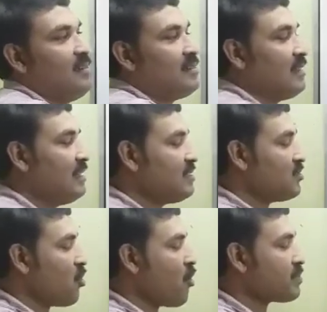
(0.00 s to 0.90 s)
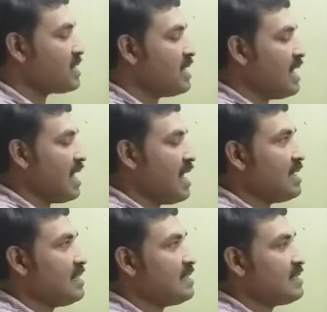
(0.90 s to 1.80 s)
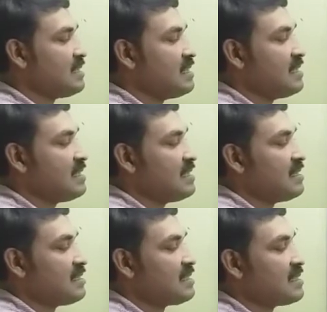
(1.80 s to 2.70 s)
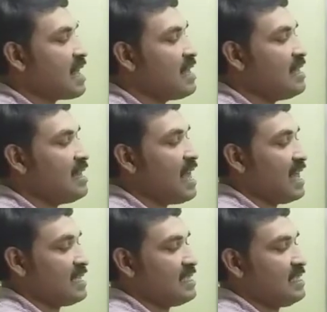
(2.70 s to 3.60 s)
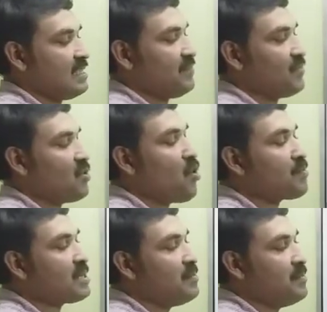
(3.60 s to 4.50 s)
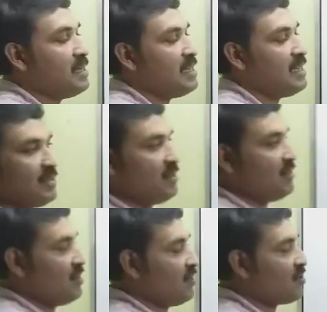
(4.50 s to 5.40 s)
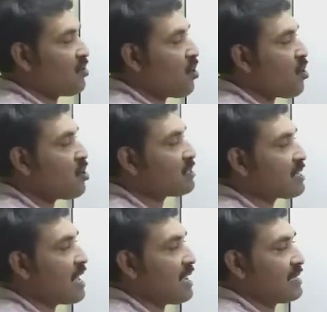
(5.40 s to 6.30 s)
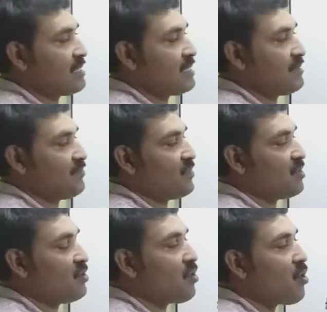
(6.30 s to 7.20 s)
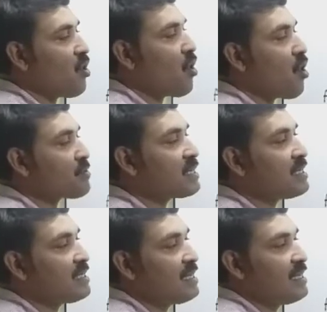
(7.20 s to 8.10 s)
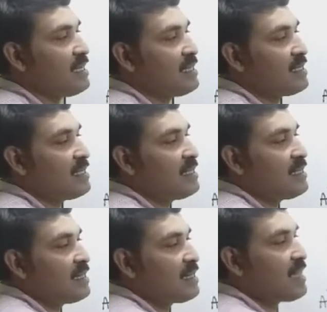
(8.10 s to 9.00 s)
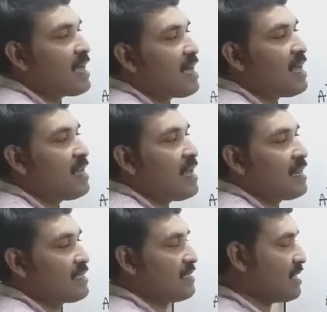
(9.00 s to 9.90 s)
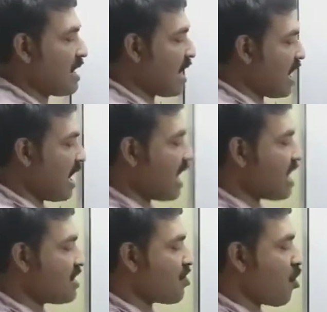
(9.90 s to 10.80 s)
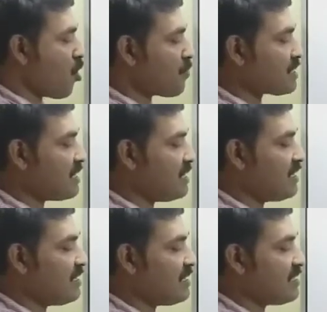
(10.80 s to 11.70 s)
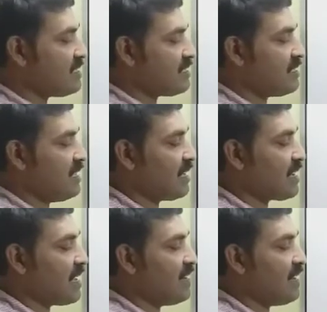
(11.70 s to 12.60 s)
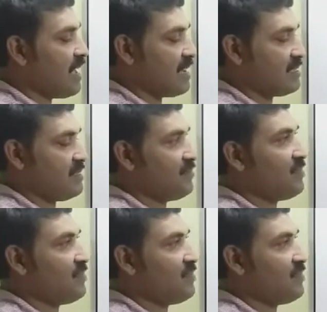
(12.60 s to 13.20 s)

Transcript: That is option A is sin x. Option B is cos x. Option C is tan x. And option D is secant x.